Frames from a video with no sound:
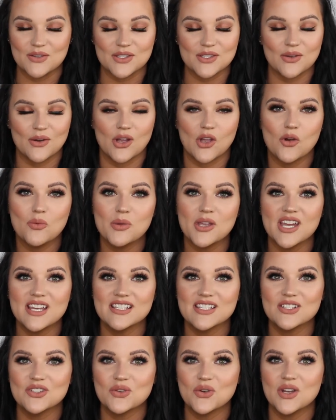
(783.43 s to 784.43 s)
So I hope you
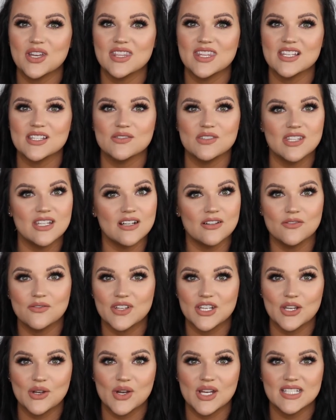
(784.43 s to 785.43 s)
guys enjoyed this little
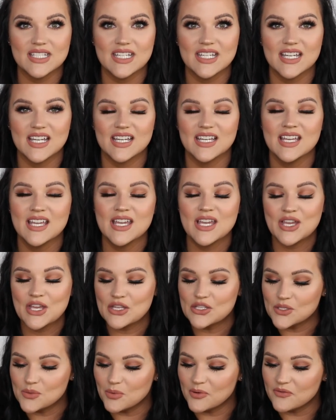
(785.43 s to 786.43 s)
video idea.
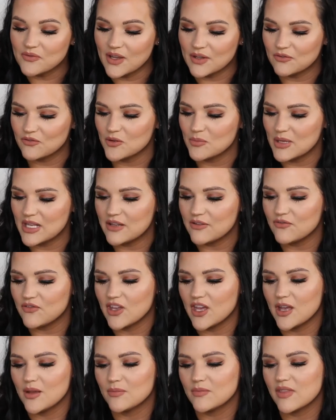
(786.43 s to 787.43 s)
Super fun for me to
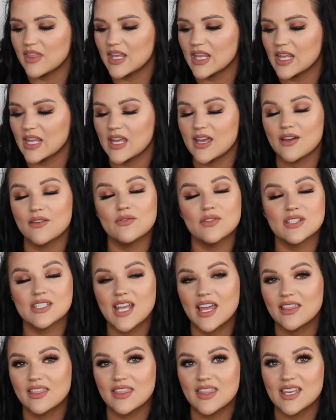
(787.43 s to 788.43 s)
film, thinking of
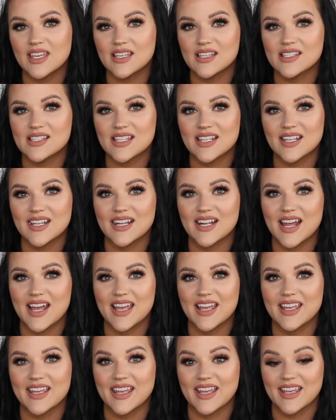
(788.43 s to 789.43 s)
10 things that
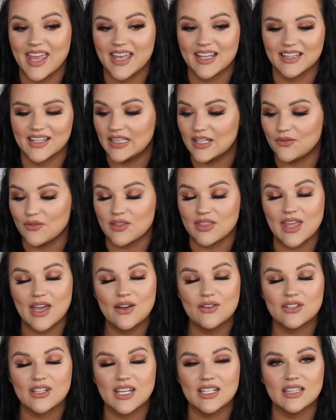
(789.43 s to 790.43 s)
I can't live
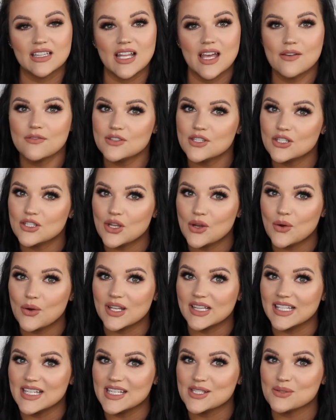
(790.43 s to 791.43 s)
without. And I'd love to know
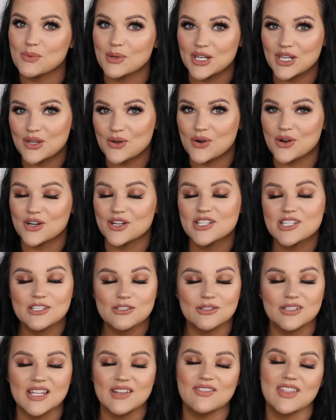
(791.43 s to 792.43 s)
at least one of yours.
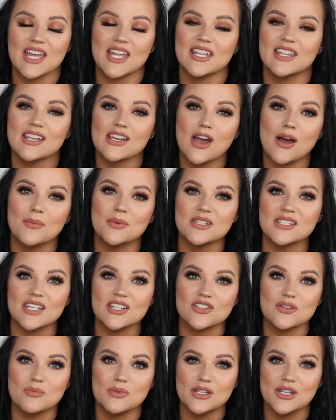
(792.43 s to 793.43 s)
So leave that in the comment
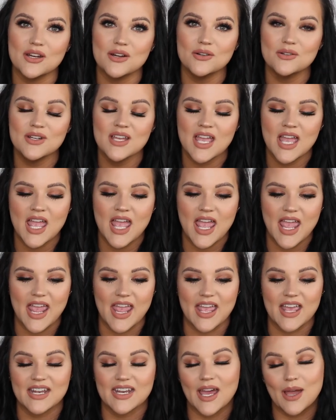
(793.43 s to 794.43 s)
section below.
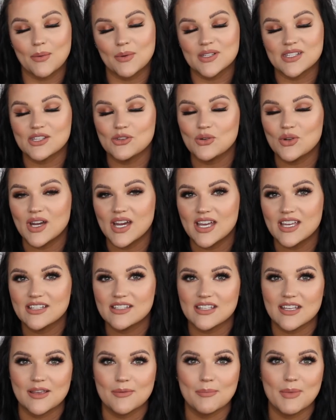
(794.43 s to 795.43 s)
And I will see you
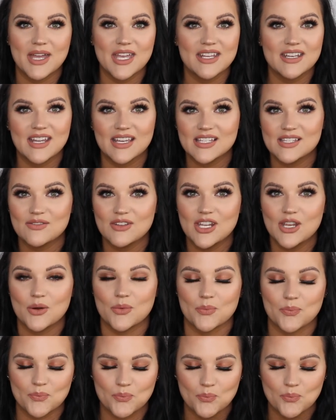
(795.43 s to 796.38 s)
guys in my next video.